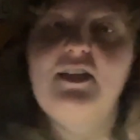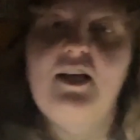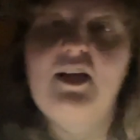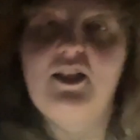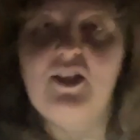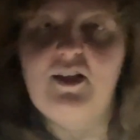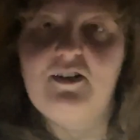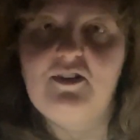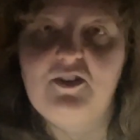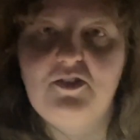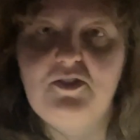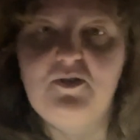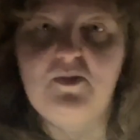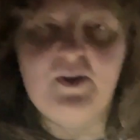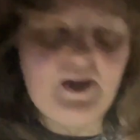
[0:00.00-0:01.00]
a longer
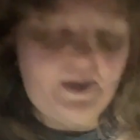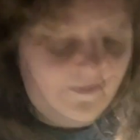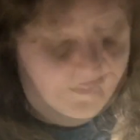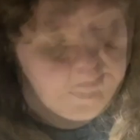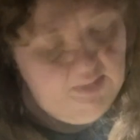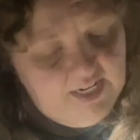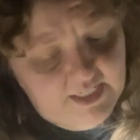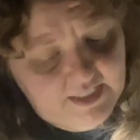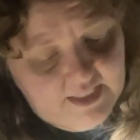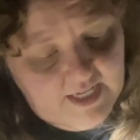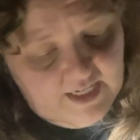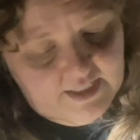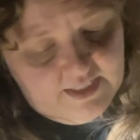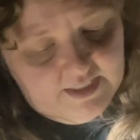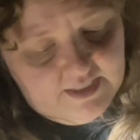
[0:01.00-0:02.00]
story.
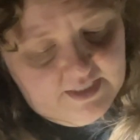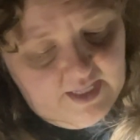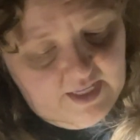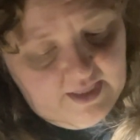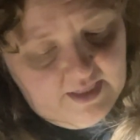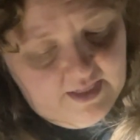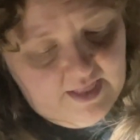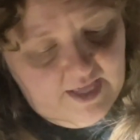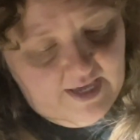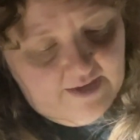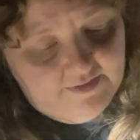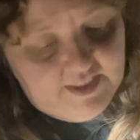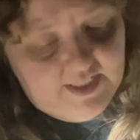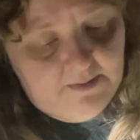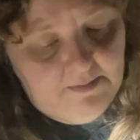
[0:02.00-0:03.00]
Think that they have
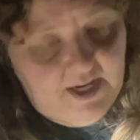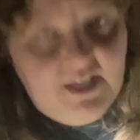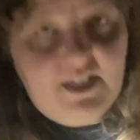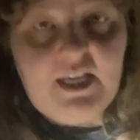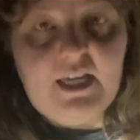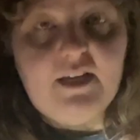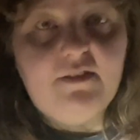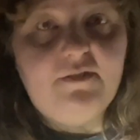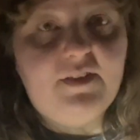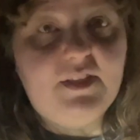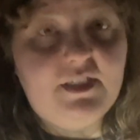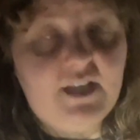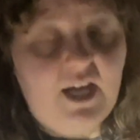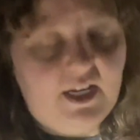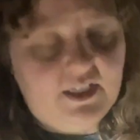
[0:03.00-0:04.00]
some idea of the
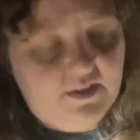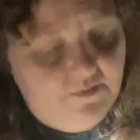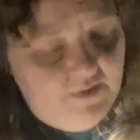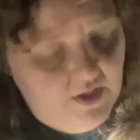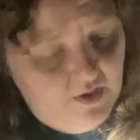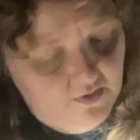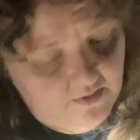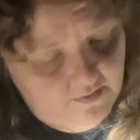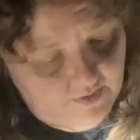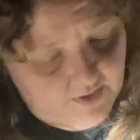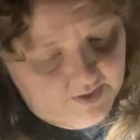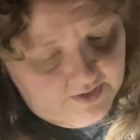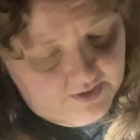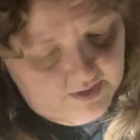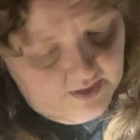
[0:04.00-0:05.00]
size of the
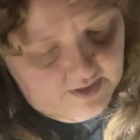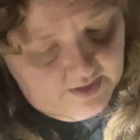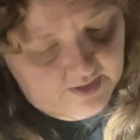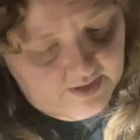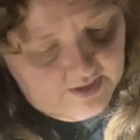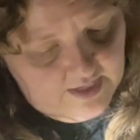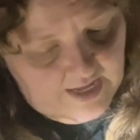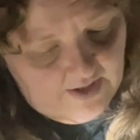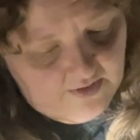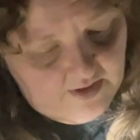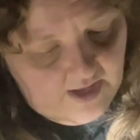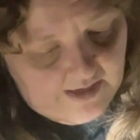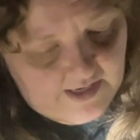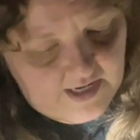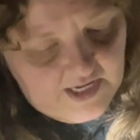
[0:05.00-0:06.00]
universe, how
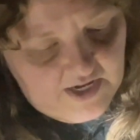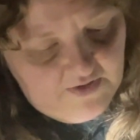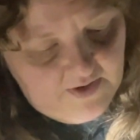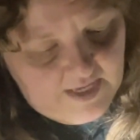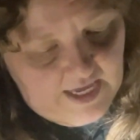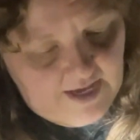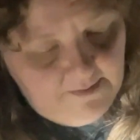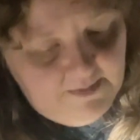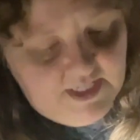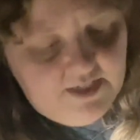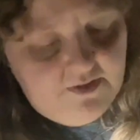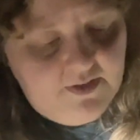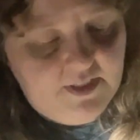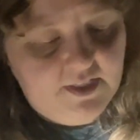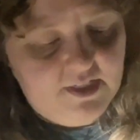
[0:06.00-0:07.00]
long ago it came
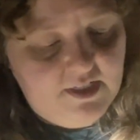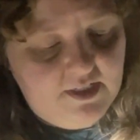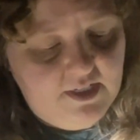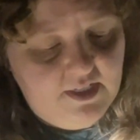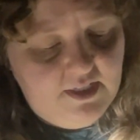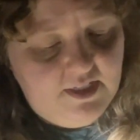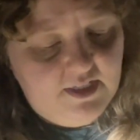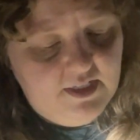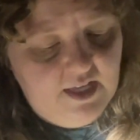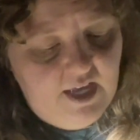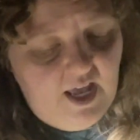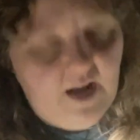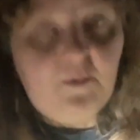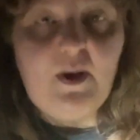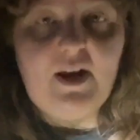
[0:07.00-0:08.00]
into existence,
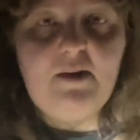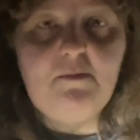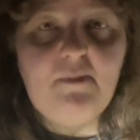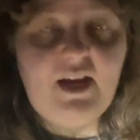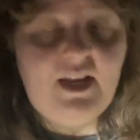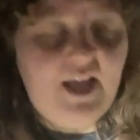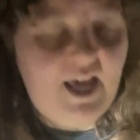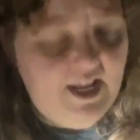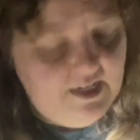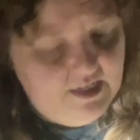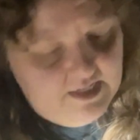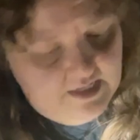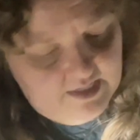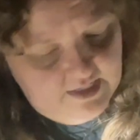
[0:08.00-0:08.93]
and when it might end.